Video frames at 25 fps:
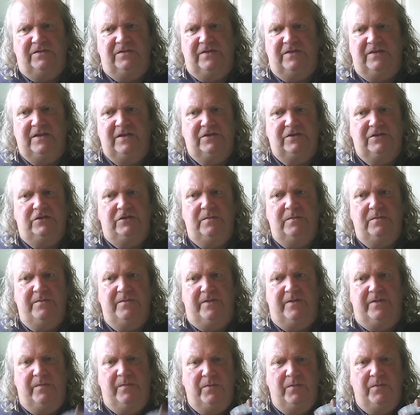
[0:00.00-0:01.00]
is saying
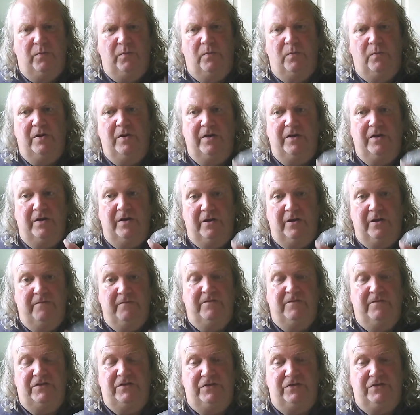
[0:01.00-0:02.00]
some of them were
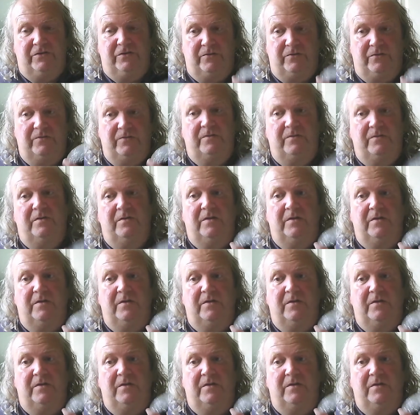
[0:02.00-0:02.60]
original